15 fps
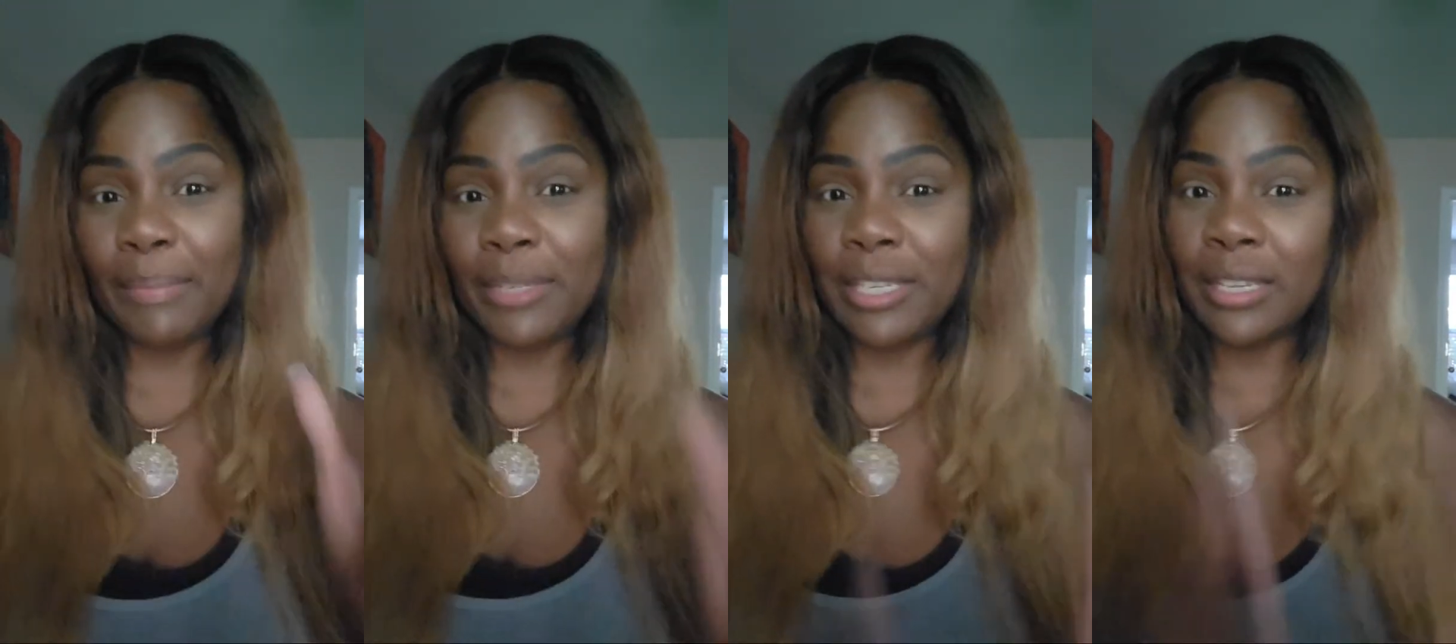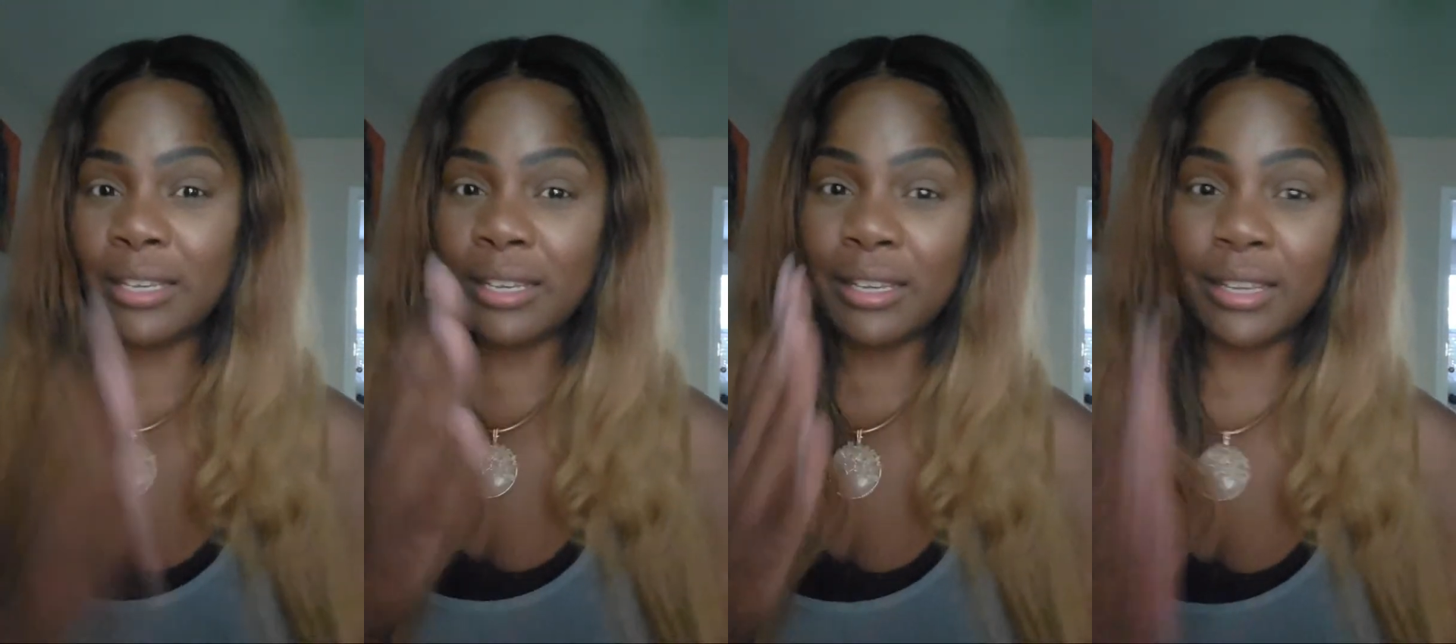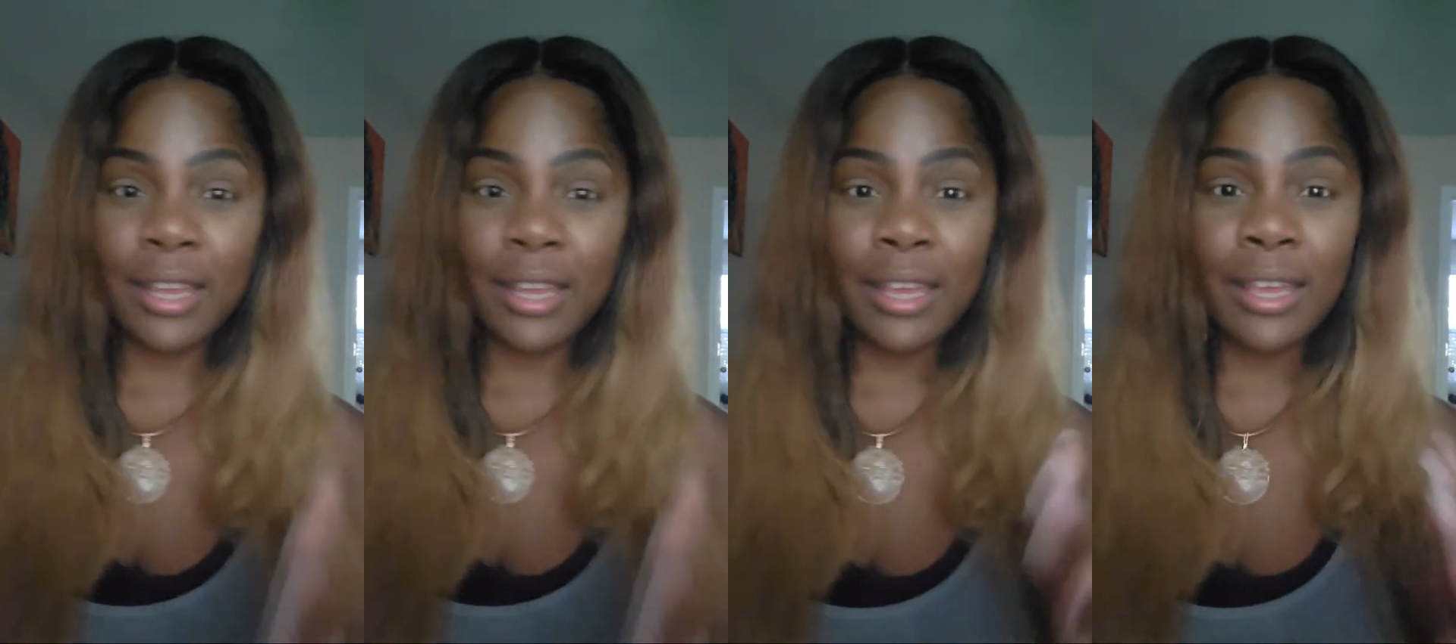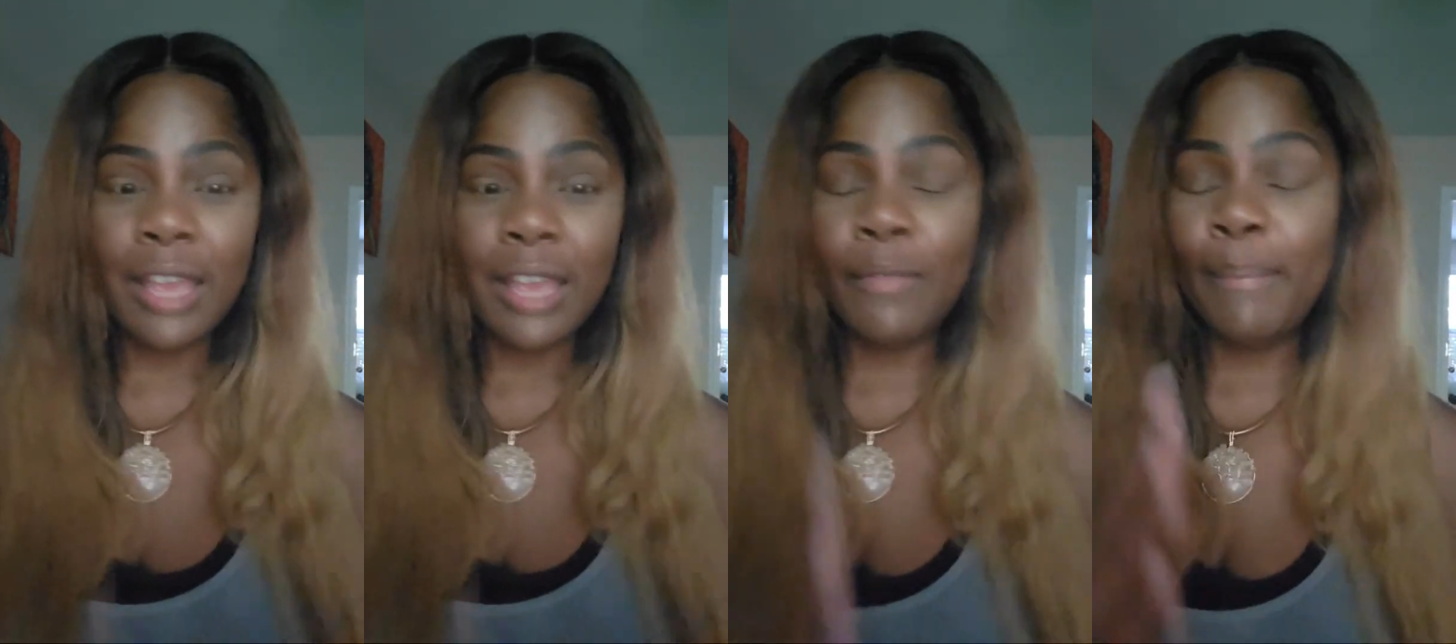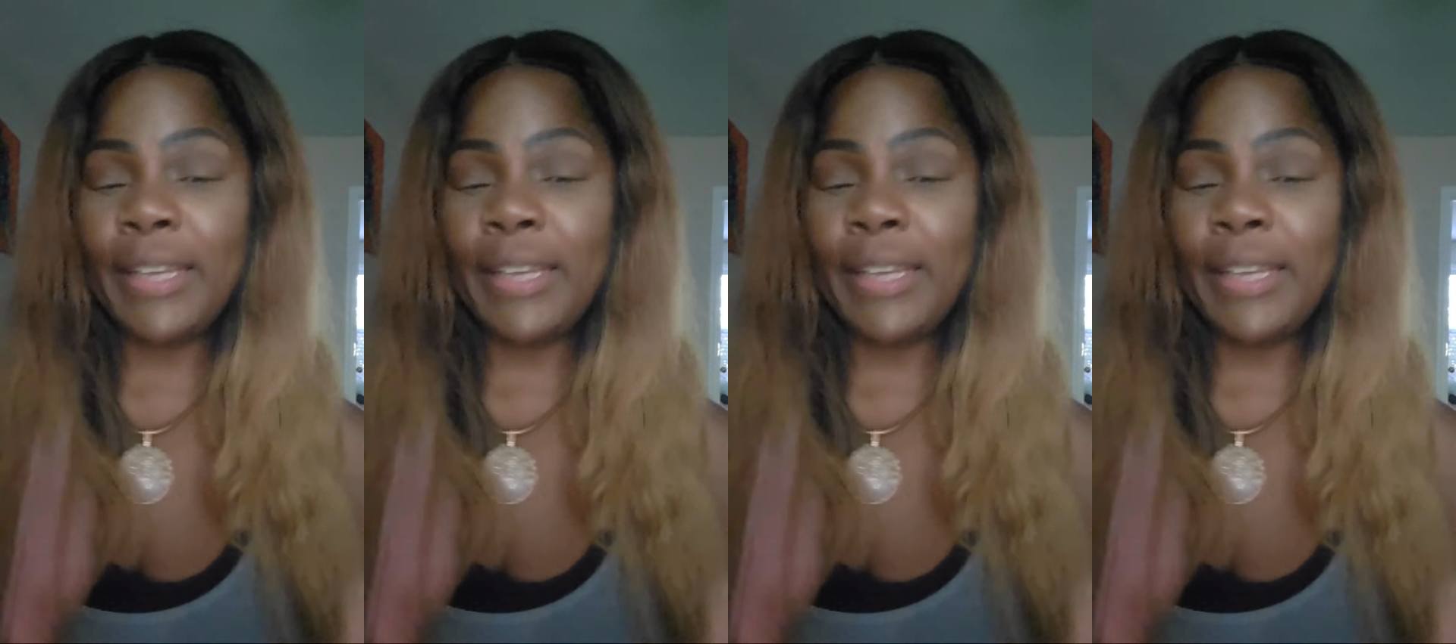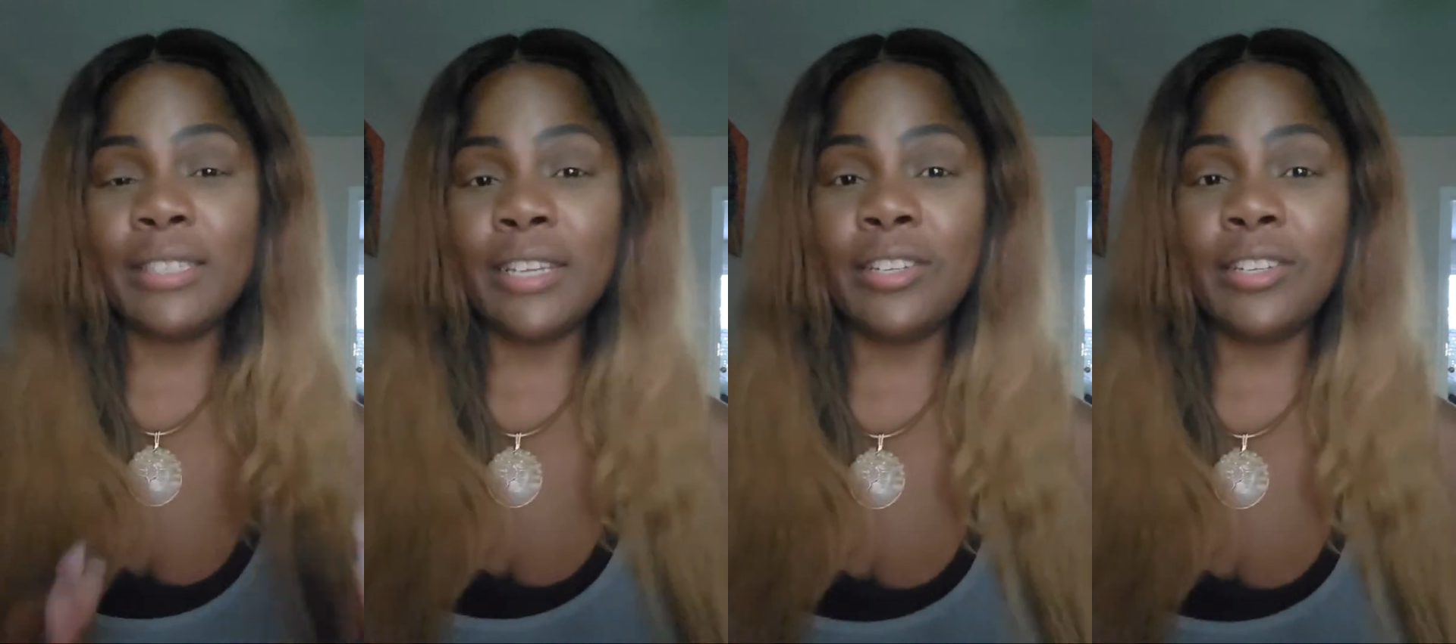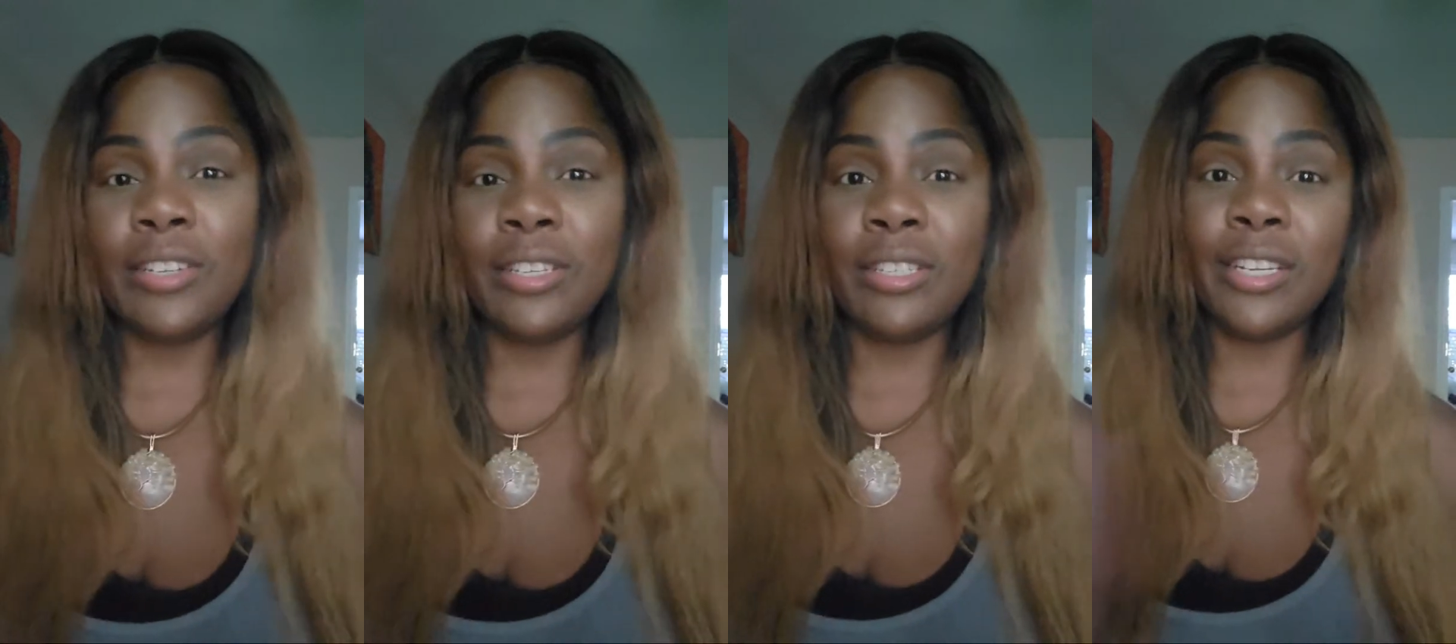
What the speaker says: to make decisions.